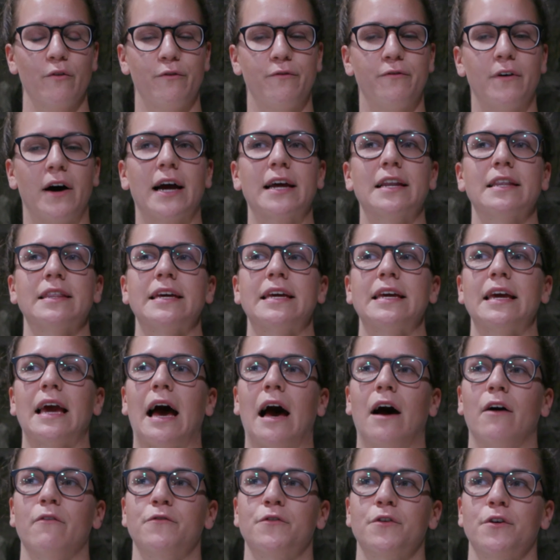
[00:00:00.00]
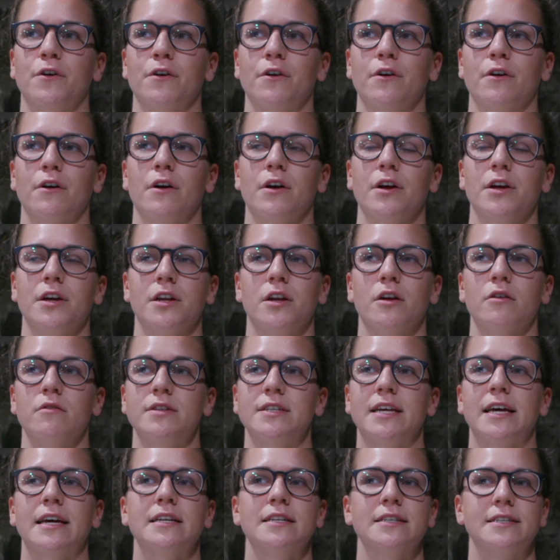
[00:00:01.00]
finally after, you know,
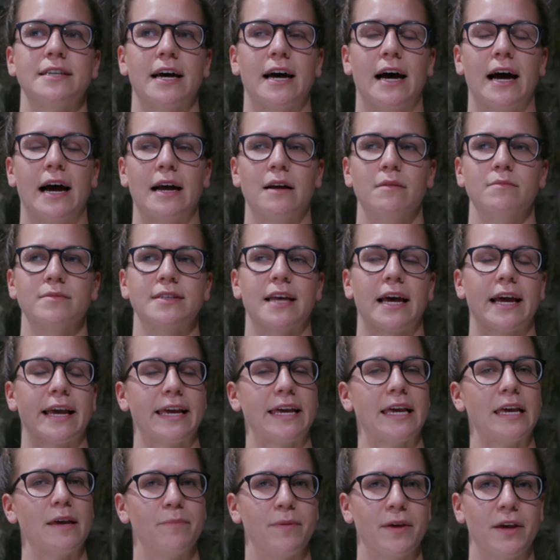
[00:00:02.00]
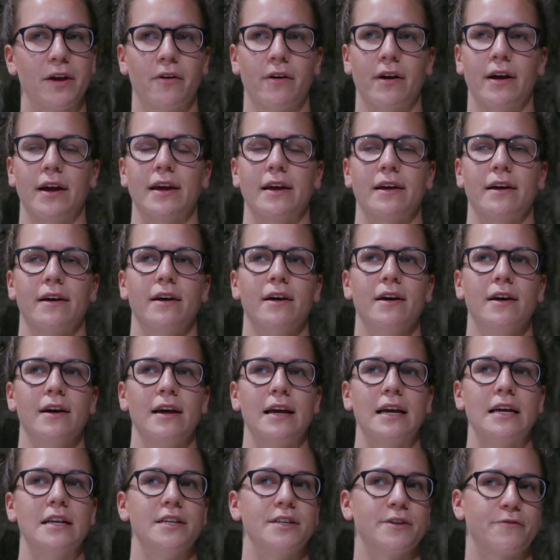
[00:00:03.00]
10 times I keep hearing
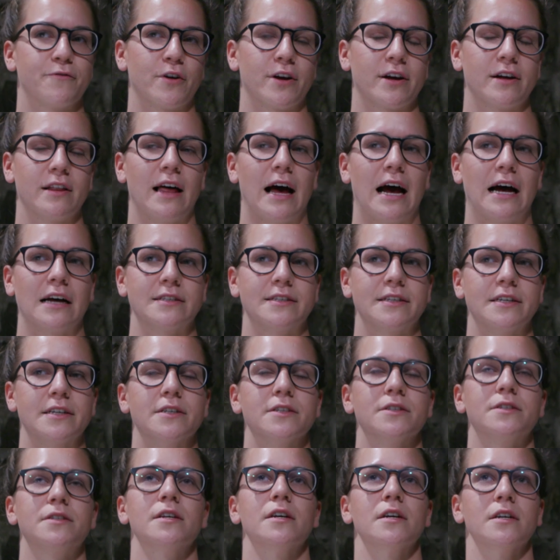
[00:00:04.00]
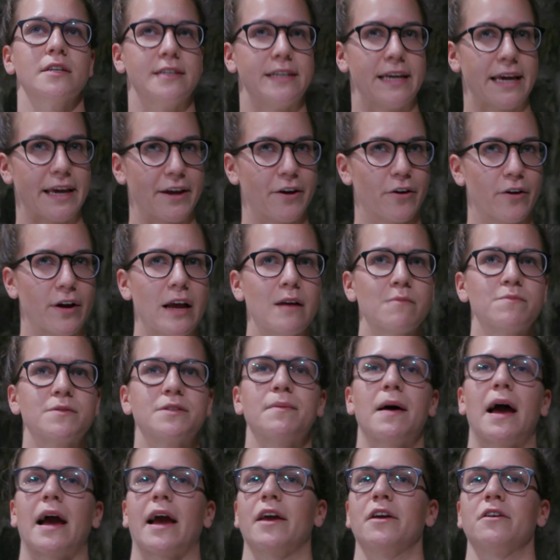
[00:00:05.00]
in different classes, take your hips
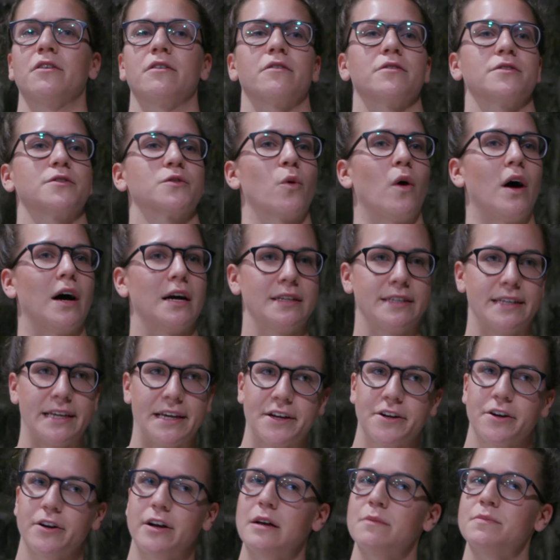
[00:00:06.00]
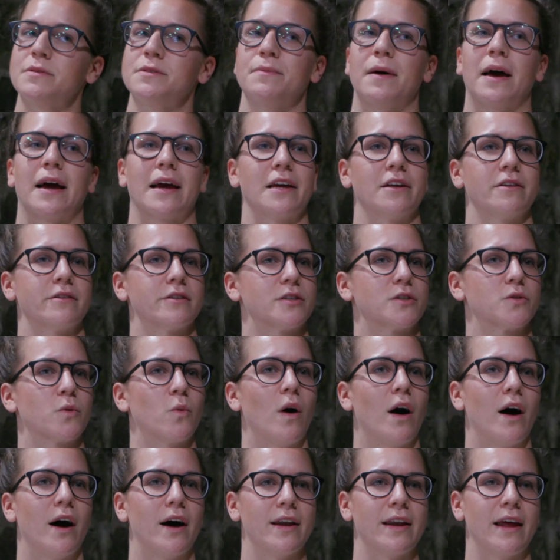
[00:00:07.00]
back in your squat, take your hips back in your
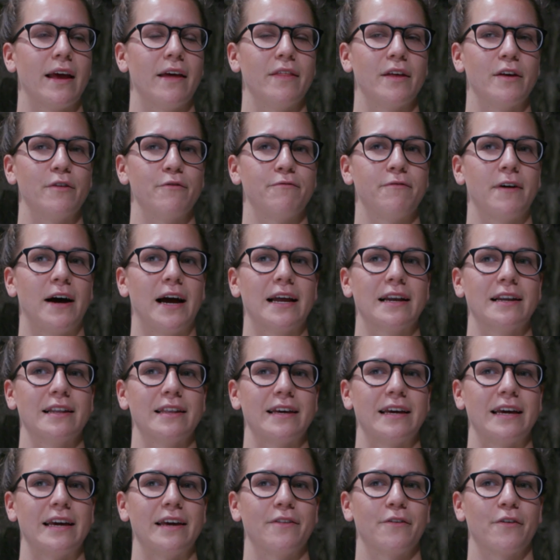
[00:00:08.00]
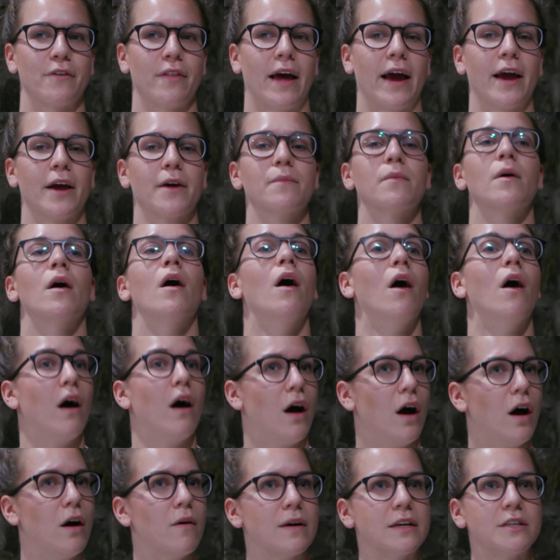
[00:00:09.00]
squat. And then finally they're like,
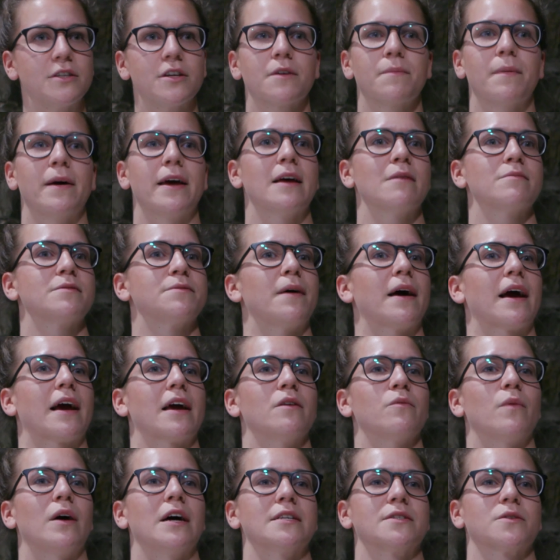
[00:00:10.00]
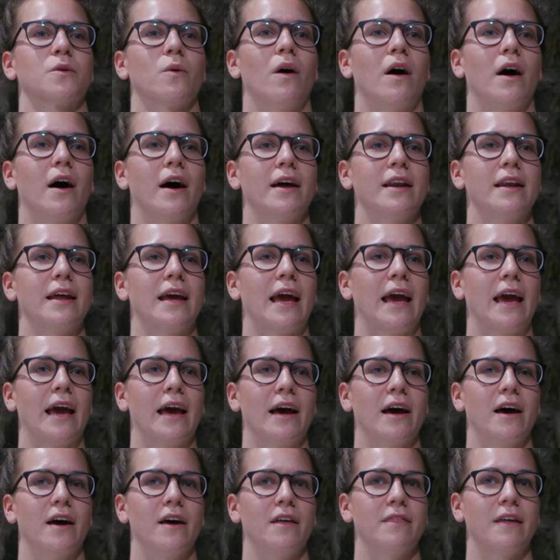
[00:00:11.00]
oh, I took my hips back into my squat
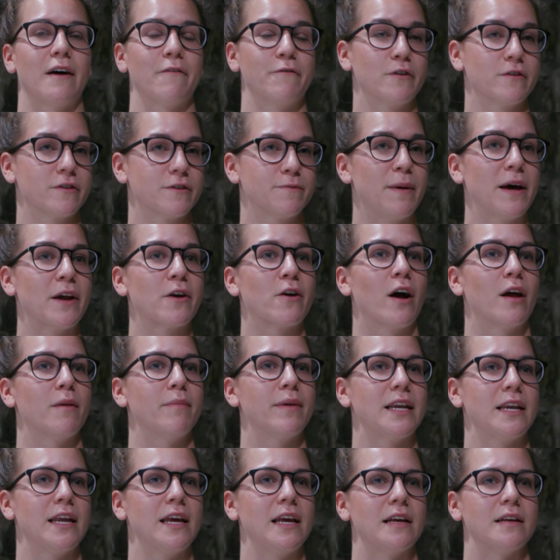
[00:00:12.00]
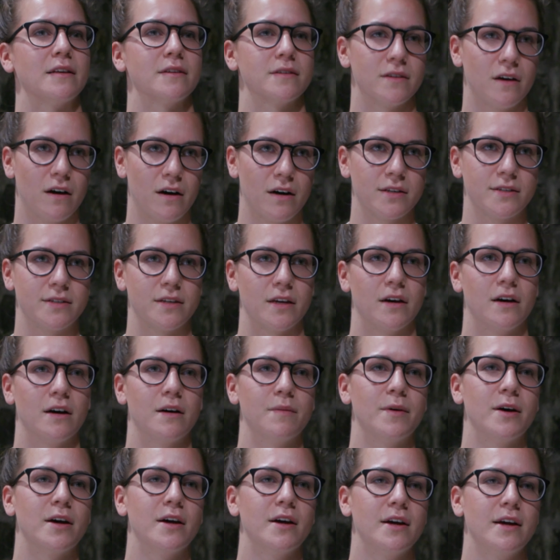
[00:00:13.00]
and that feels better on my knees.
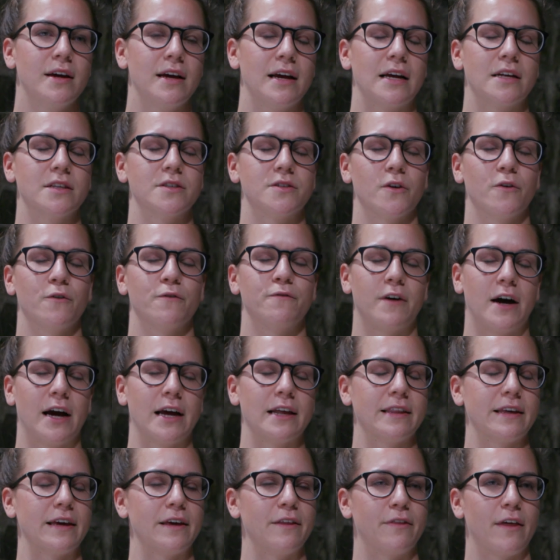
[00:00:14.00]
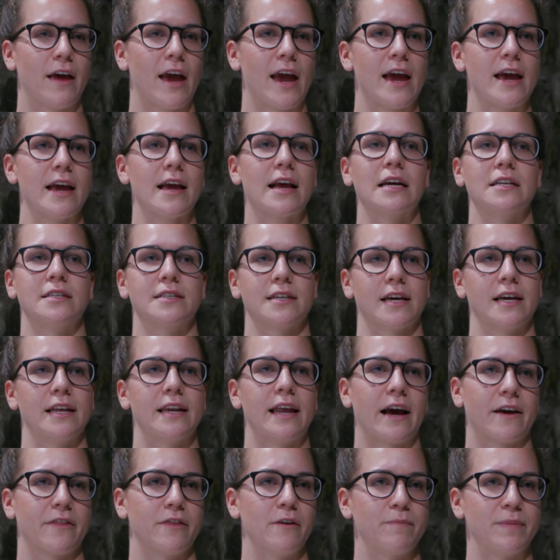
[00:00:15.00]
Awesome. And so finally they get to
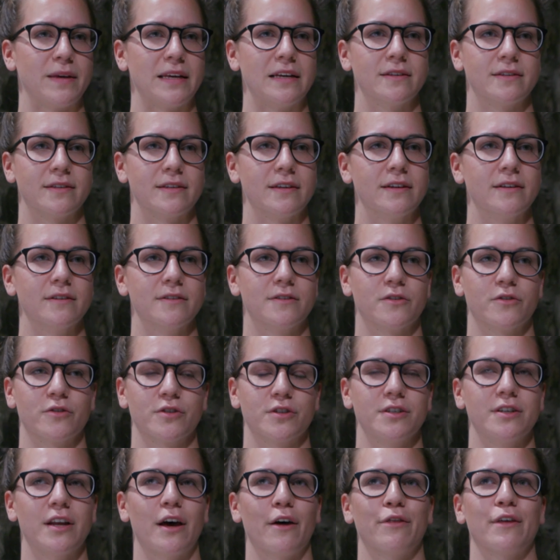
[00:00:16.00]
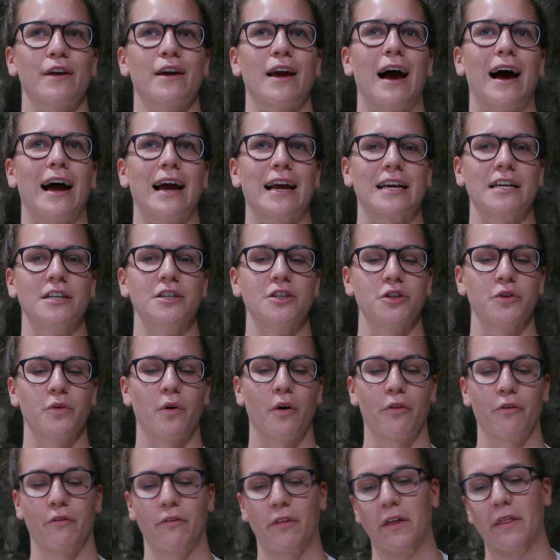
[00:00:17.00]
connect the pieces. There's nothing I can do
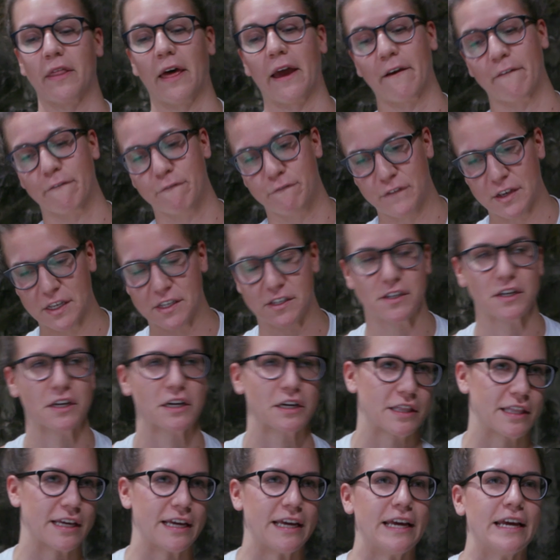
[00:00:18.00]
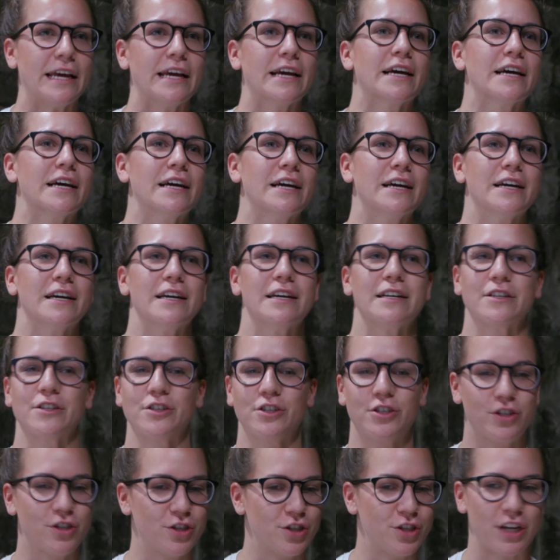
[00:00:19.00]
other than like physically
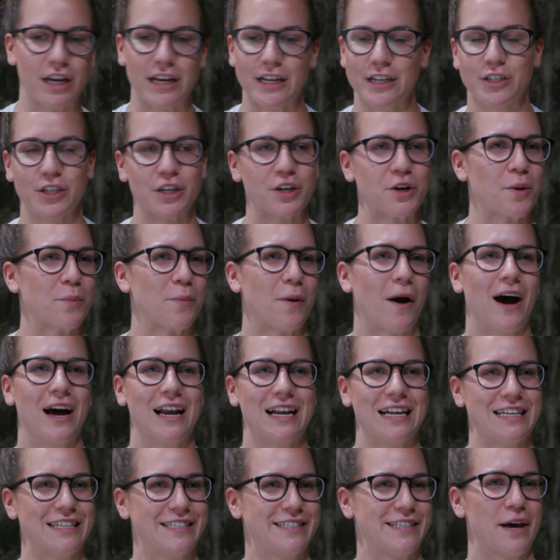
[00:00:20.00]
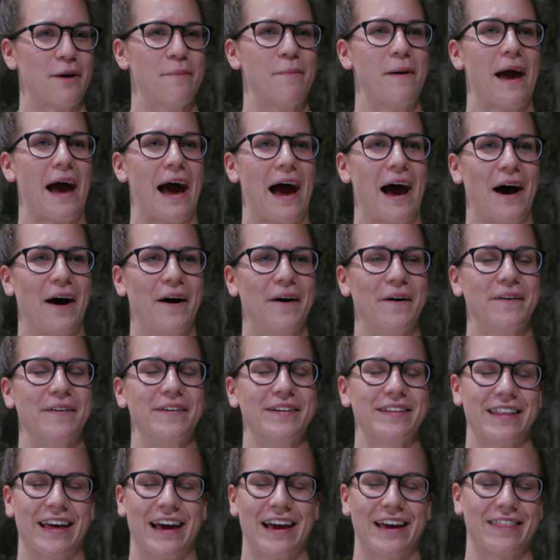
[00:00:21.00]
changing your body
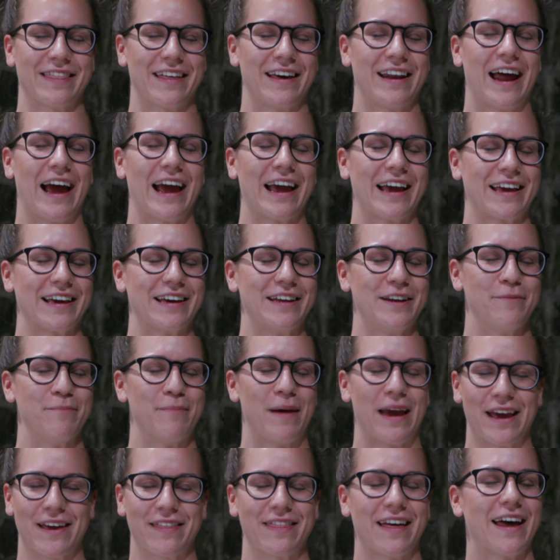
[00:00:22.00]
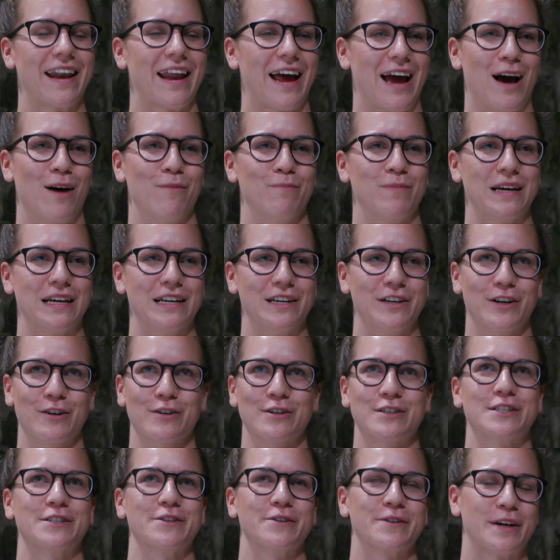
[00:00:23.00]
somehow like that I can make that happen.
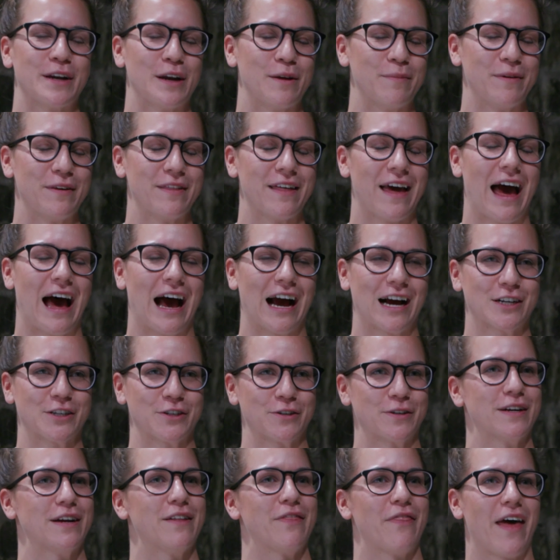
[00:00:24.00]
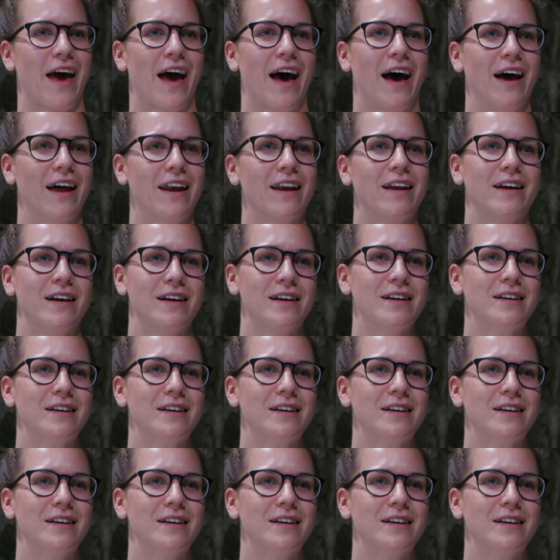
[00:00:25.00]
You're still gonna be the actor in that.